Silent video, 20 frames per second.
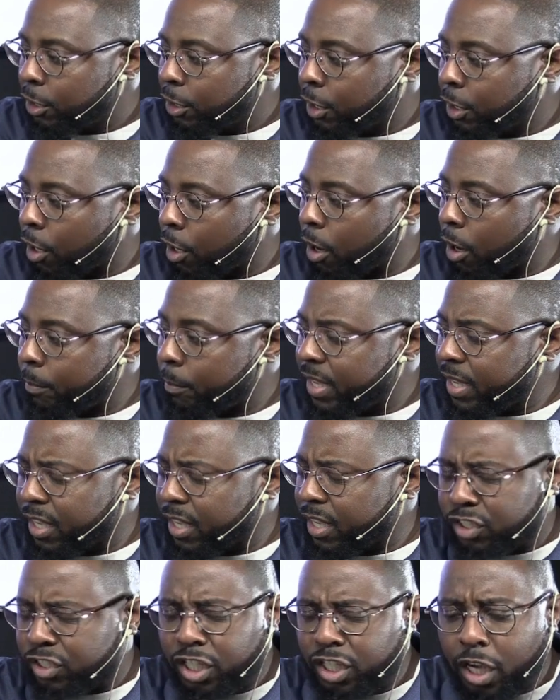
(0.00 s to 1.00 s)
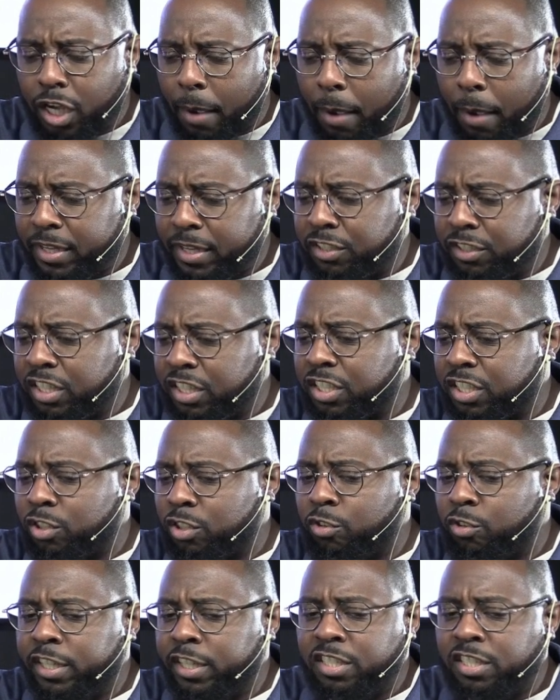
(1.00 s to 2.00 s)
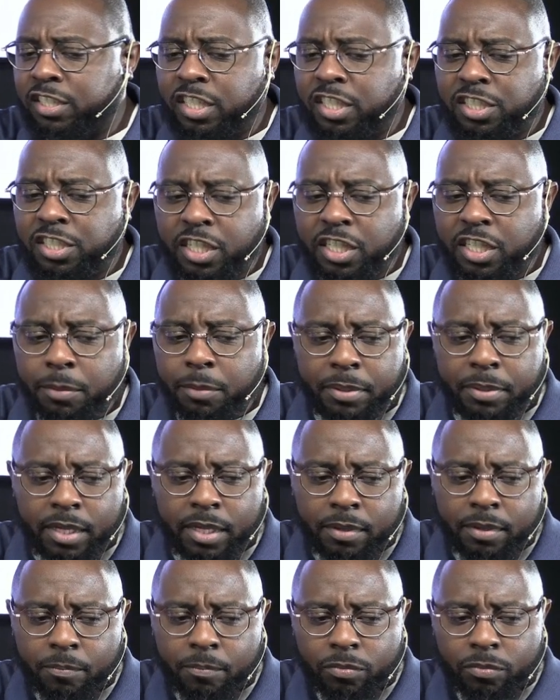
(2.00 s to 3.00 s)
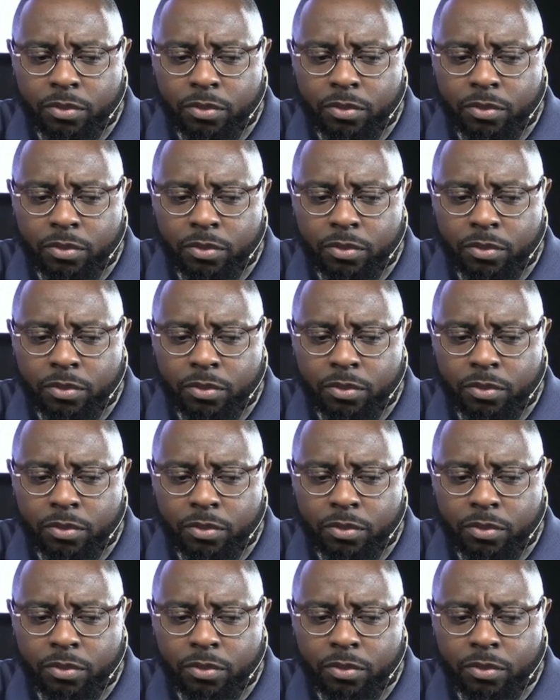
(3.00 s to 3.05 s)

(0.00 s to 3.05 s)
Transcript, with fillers: she called me and she, I mean, just as Christian as she can be,